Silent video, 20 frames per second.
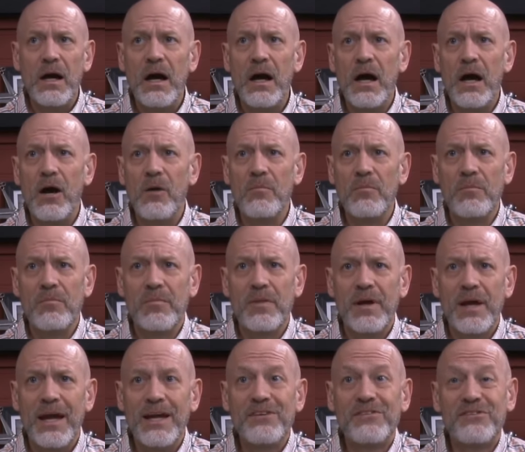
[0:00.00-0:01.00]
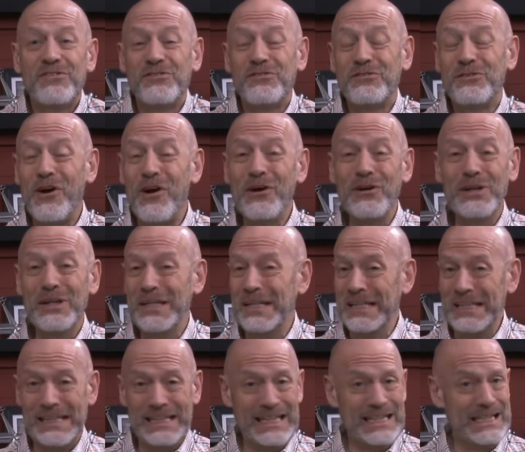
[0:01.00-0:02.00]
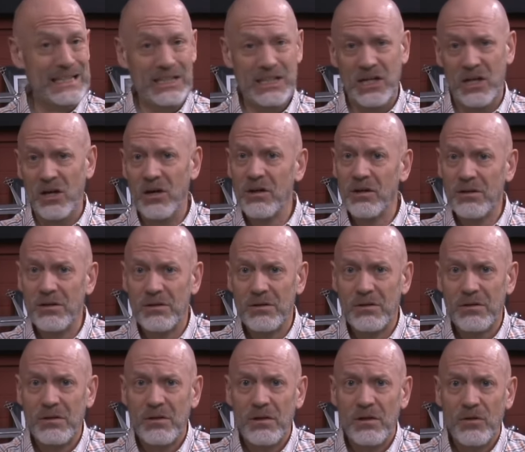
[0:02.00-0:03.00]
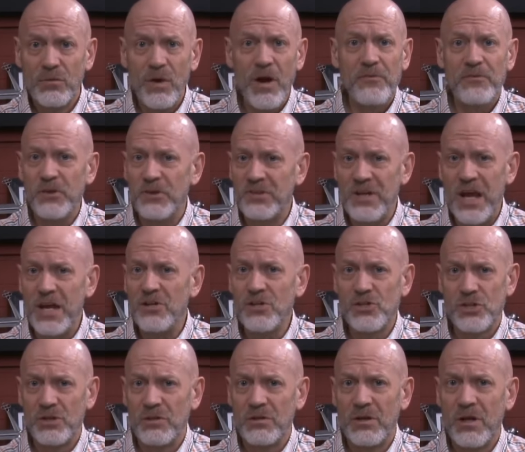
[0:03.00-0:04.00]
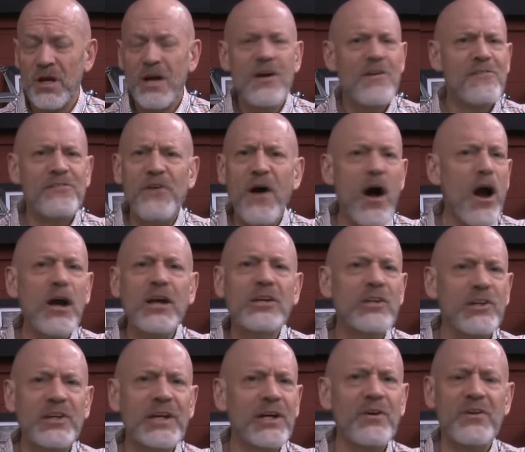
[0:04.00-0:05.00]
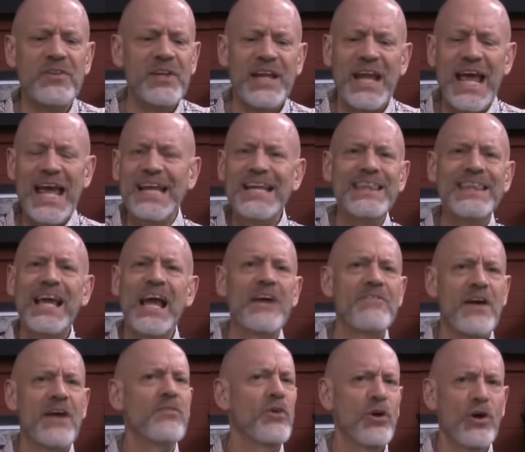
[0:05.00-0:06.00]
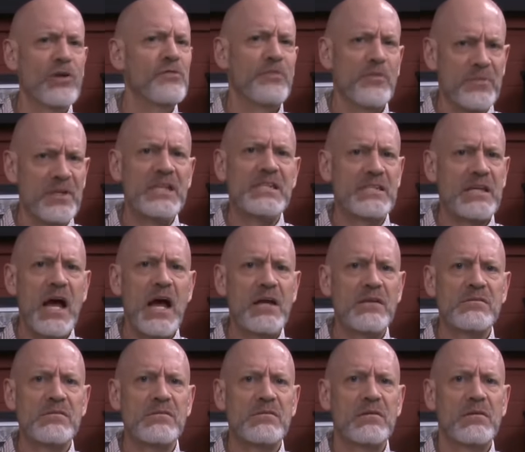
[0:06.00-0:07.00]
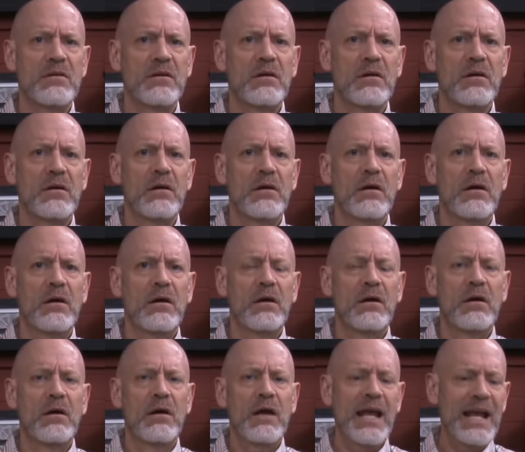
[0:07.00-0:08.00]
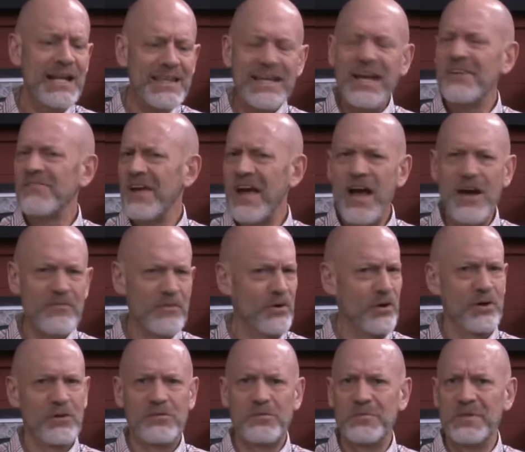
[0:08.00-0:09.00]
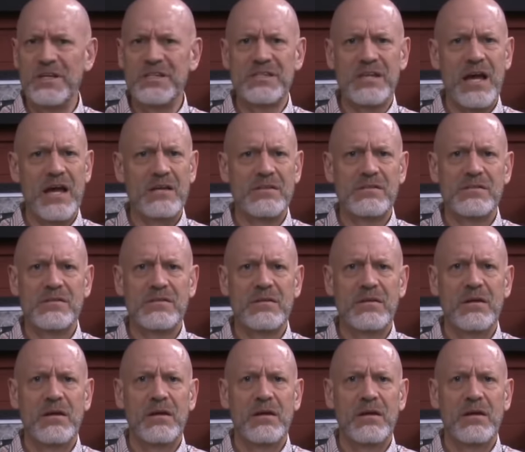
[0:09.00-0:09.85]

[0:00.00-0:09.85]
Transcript: I. Um, a startlingly clear refutation, far clearer than anything I've ever heard from these guys. Anything I've ever heard from these guys